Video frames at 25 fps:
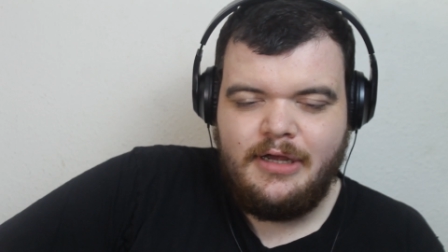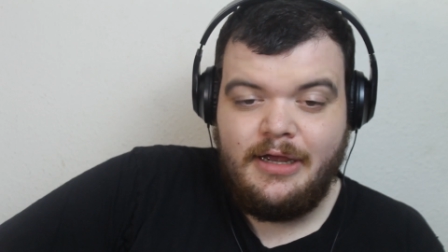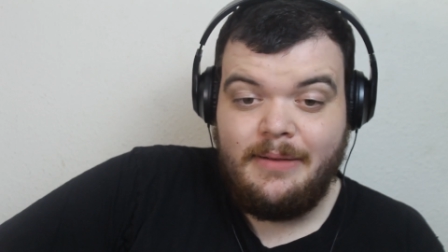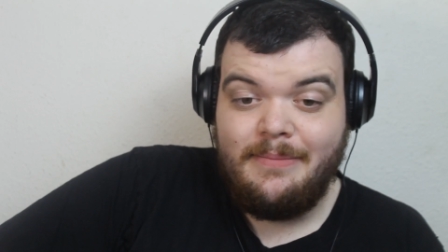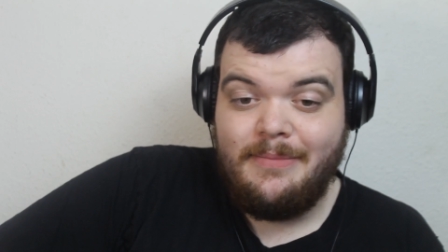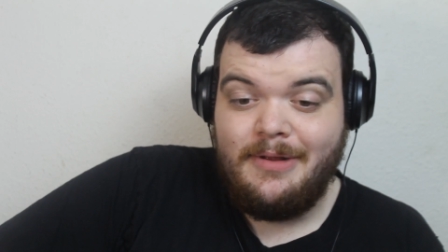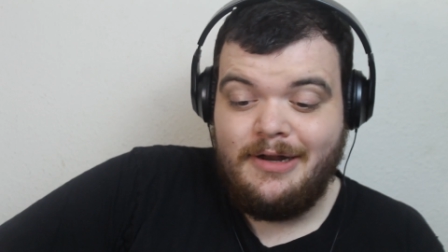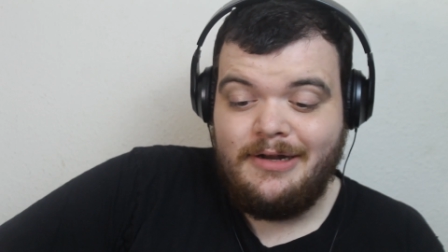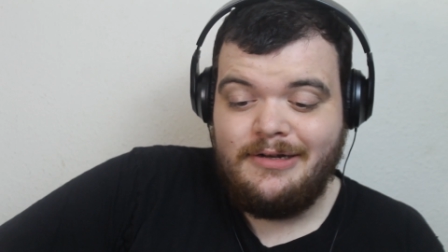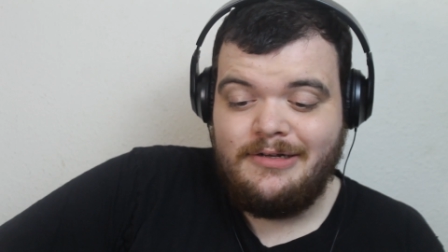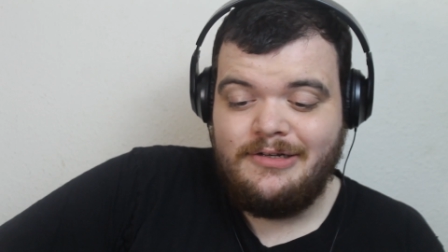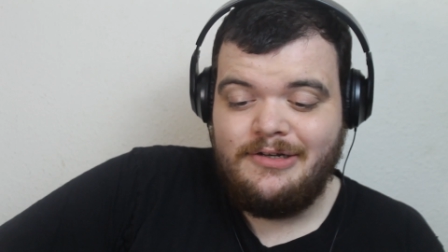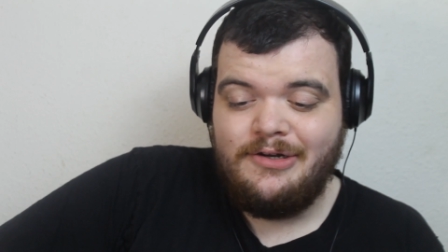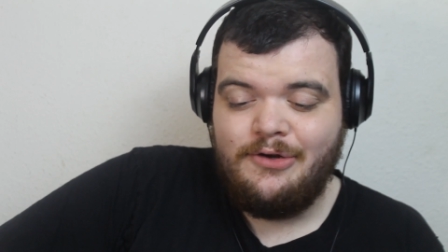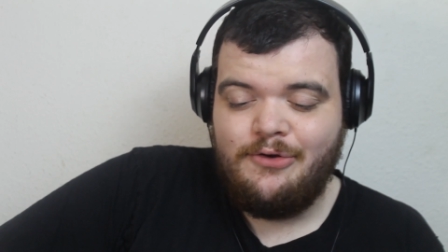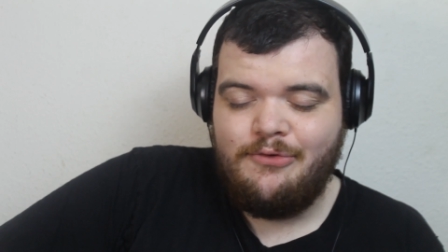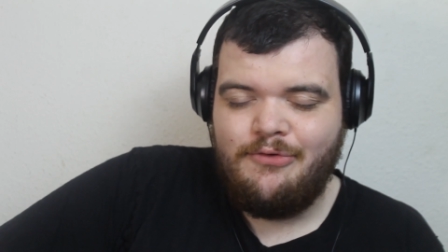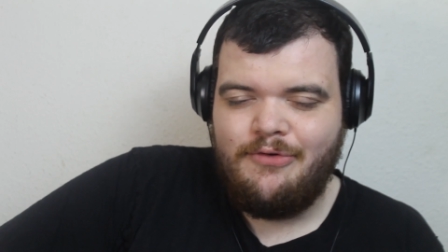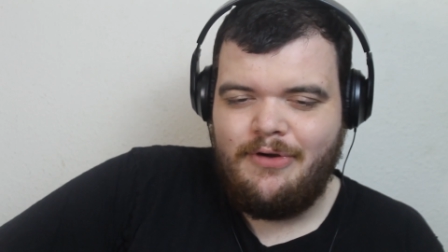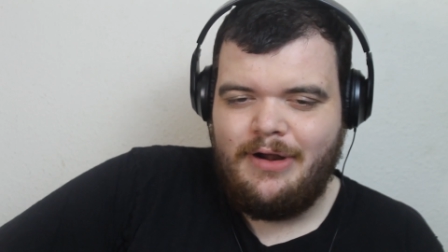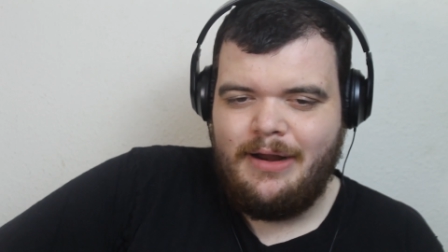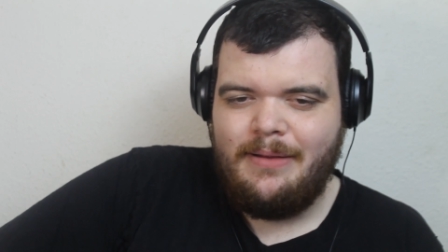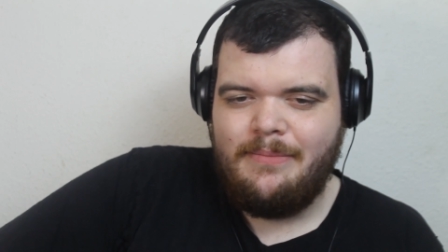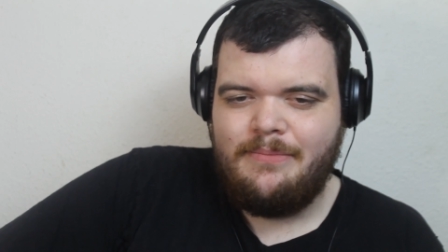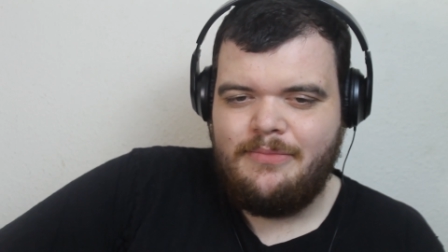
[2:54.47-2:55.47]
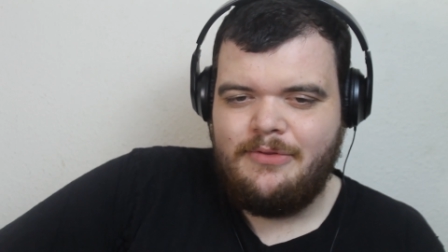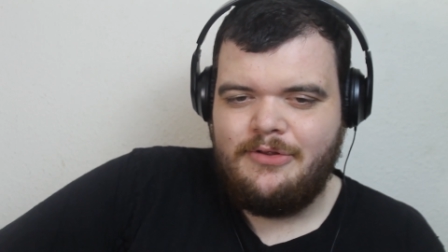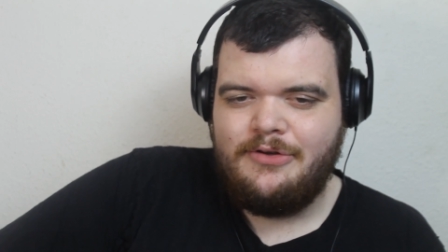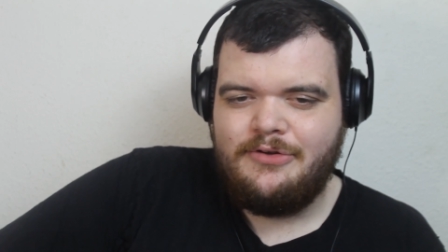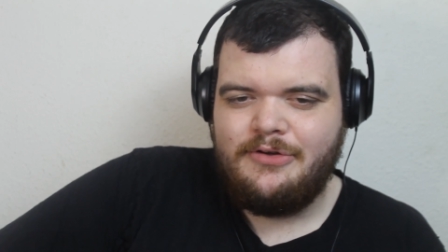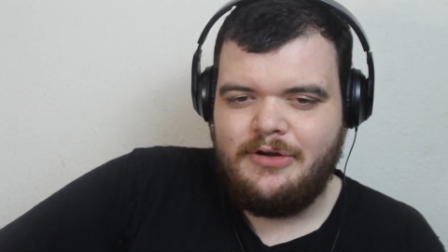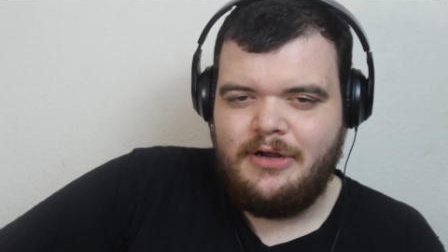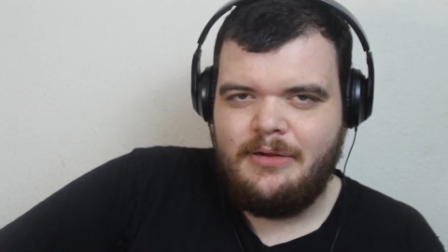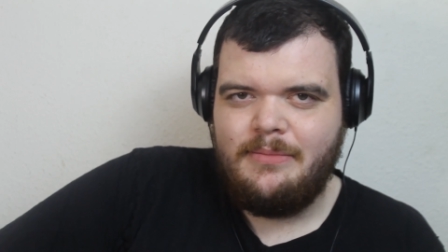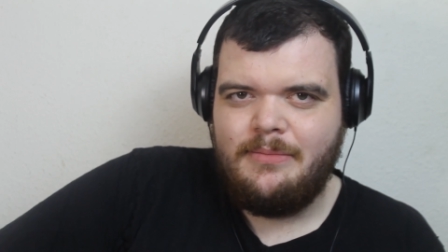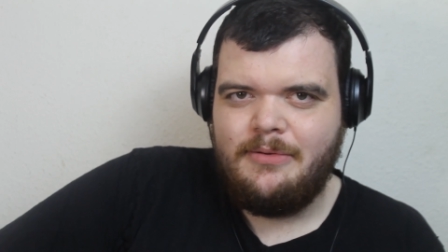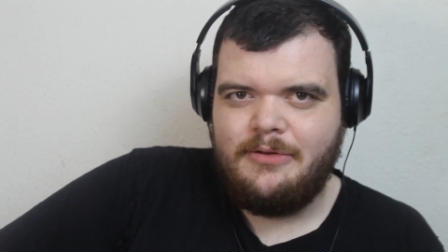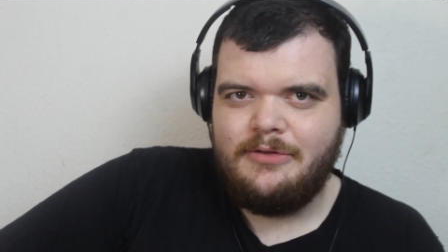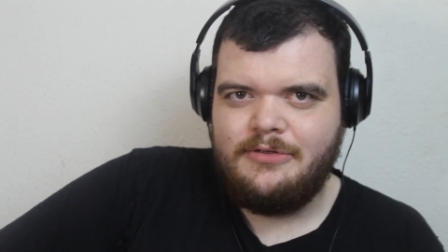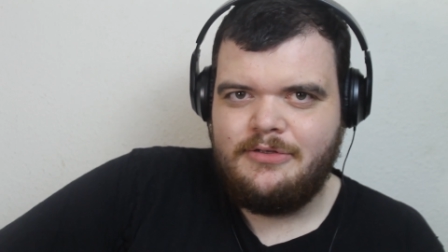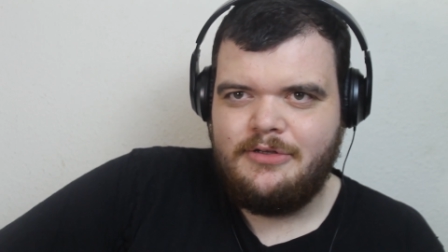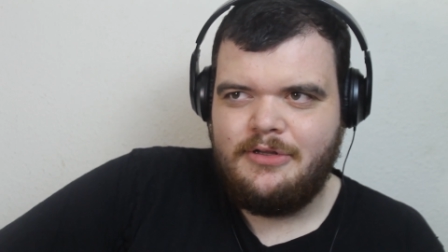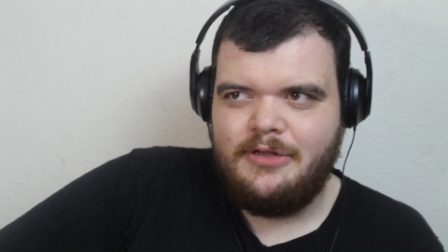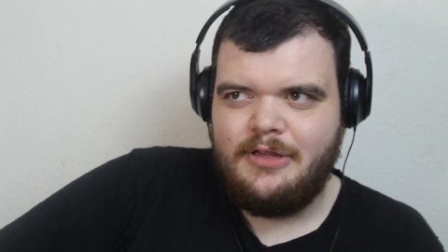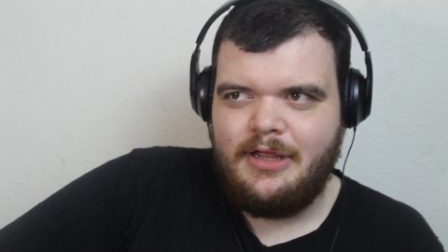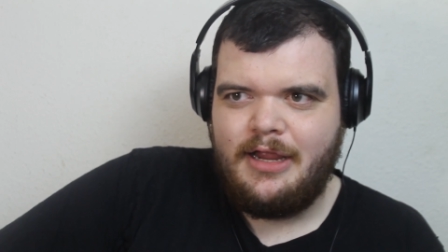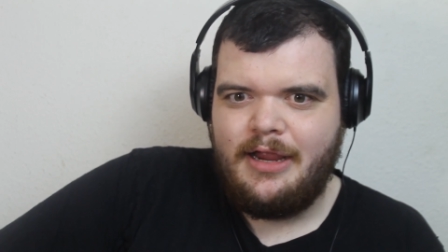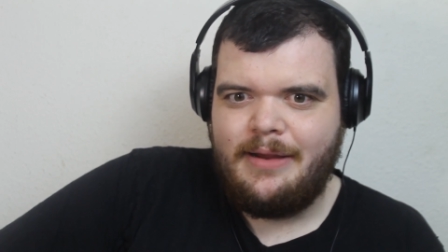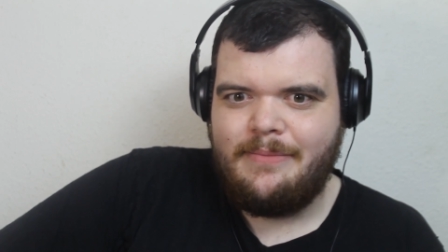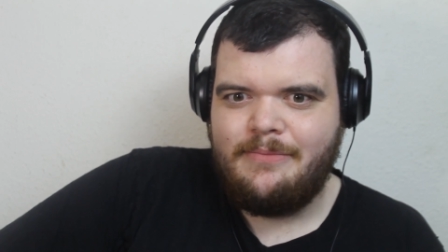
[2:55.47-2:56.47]
I managed to grab the tripod so
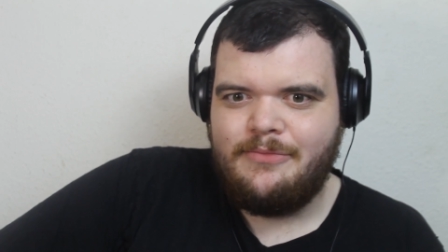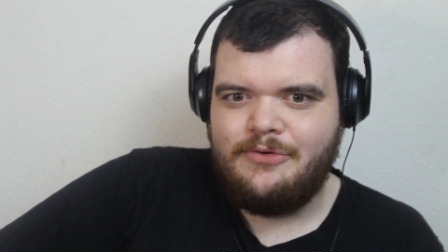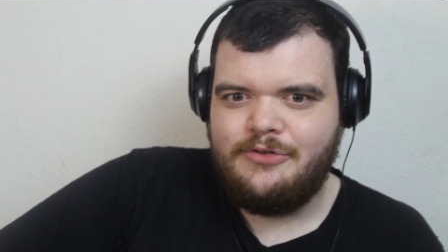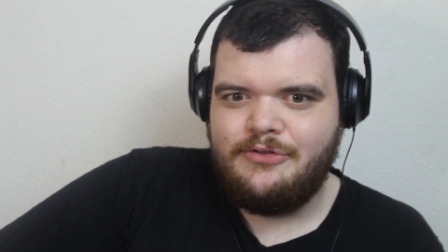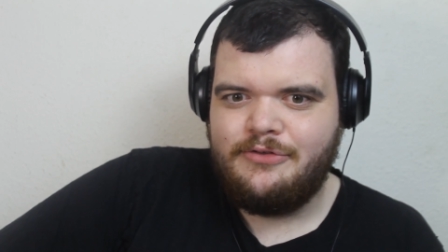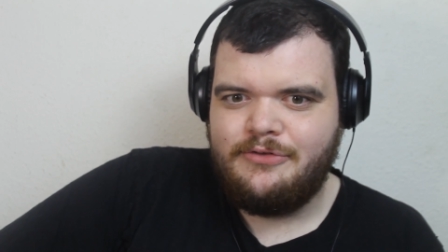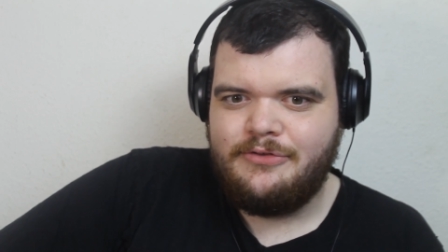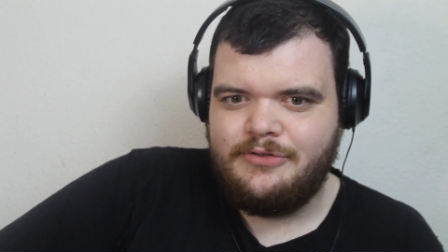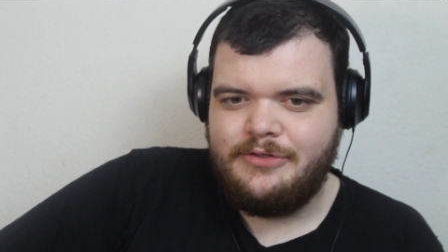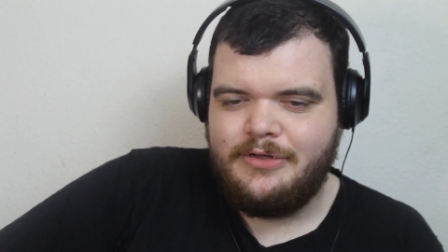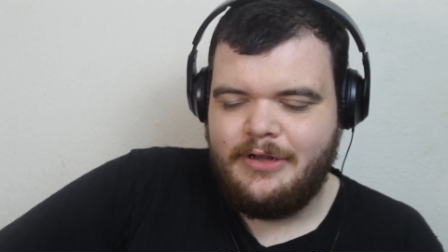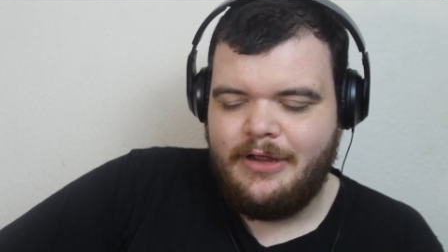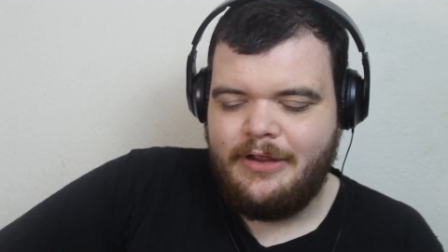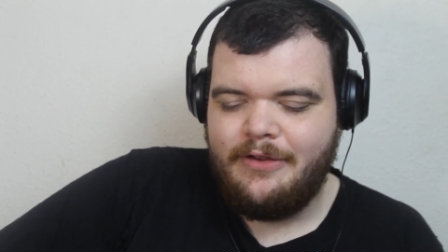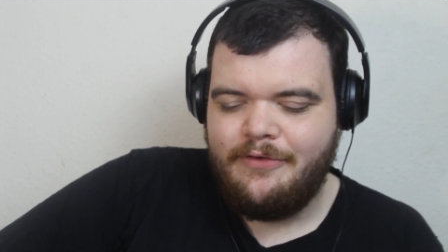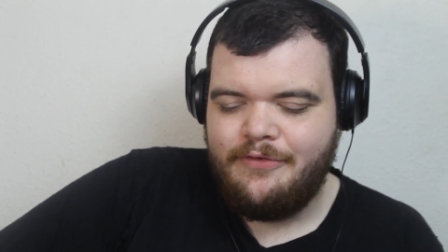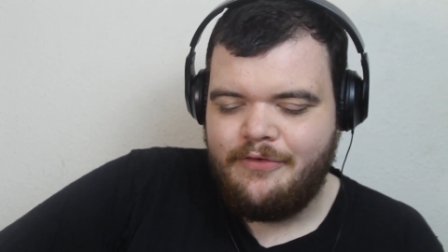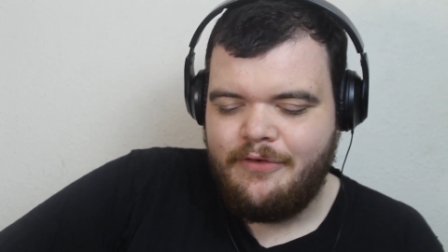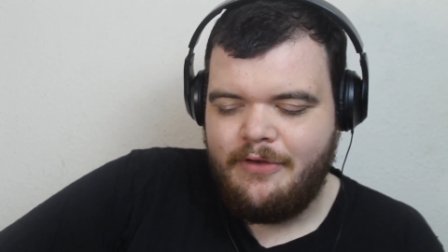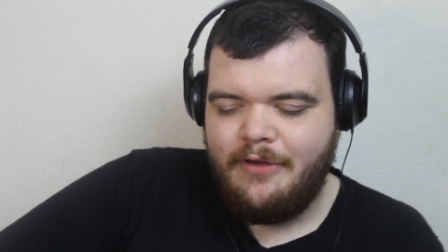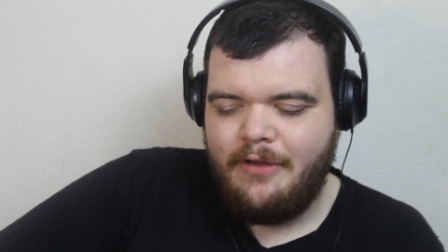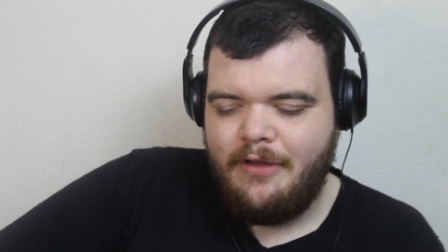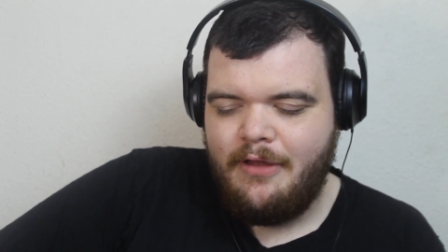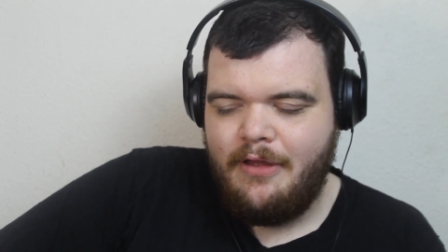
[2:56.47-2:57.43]
the camera's all safe.